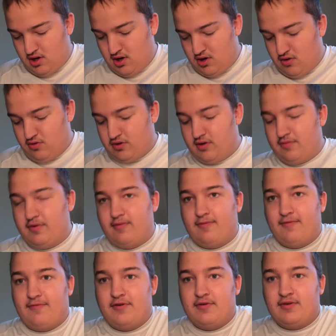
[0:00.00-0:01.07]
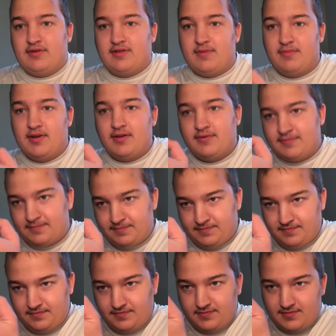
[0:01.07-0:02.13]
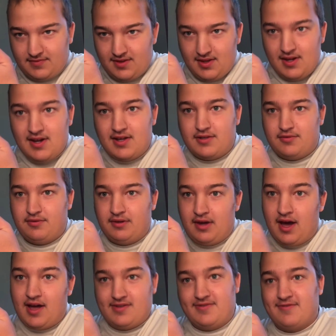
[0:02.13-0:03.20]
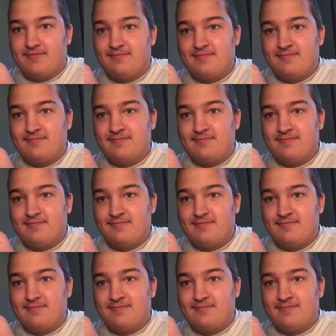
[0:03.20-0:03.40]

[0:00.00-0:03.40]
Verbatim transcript: we're going to be reviewing something. It's really awesome.